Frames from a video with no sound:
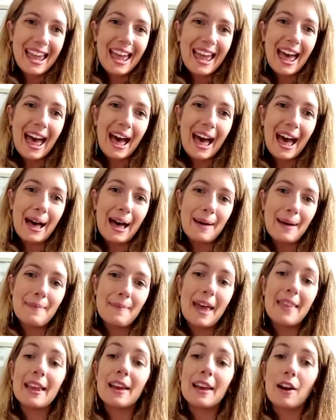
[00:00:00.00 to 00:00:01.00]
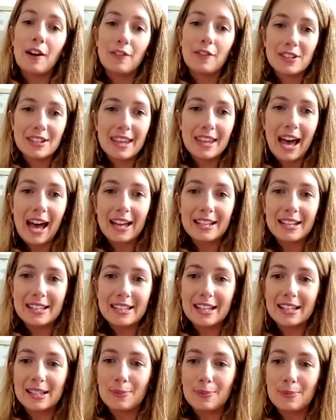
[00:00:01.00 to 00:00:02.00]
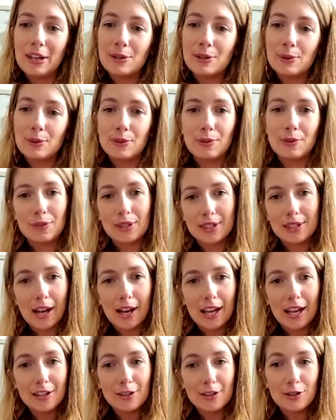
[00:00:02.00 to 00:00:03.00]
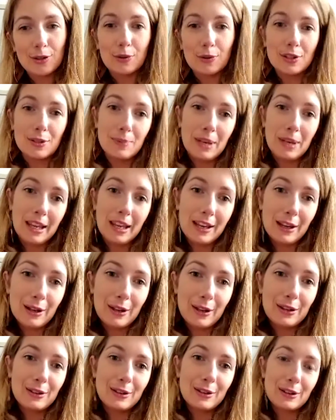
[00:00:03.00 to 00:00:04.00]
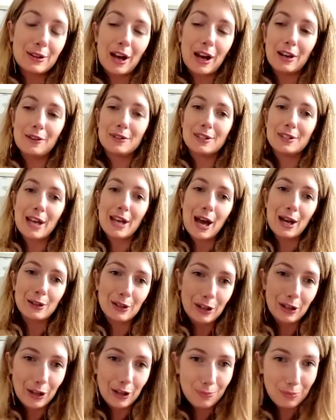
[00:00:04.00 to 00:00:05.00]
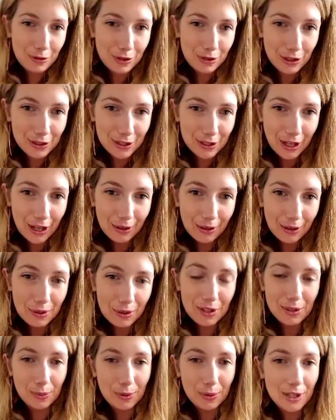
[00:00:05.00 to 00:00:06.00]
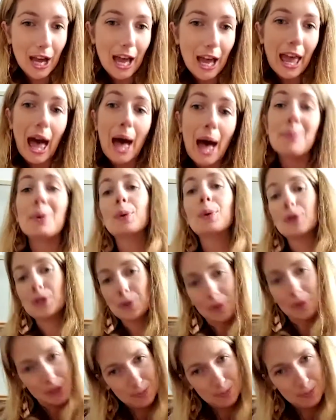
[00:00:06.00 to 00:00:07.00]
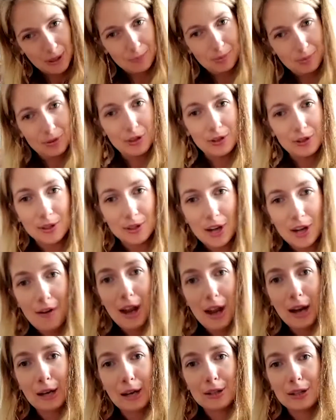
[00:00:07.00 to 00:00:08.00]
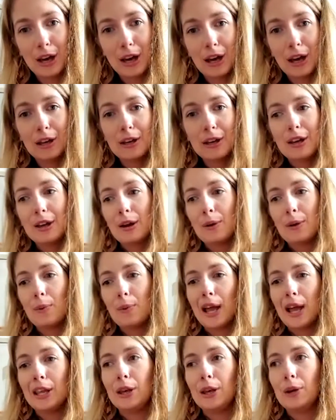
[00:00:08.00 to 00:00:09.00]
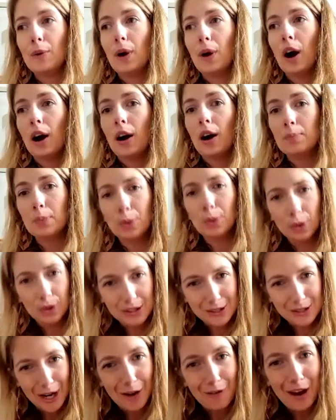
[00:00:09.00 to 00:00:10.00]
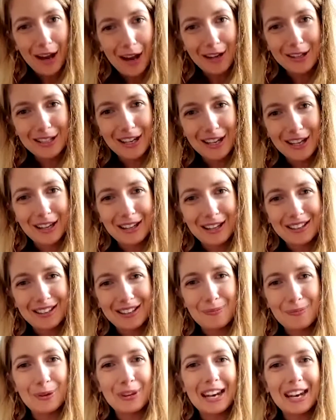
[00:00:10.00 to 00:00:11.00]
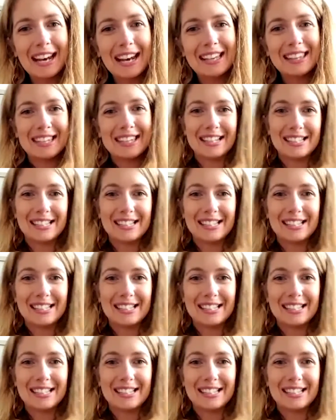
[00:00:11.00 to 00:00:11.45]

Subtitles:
And then after that, that's where you sort of decide, do you want to be a kind of standalone producer, which is what I am, or do you want to be a producer director, where you are more the director more than anything?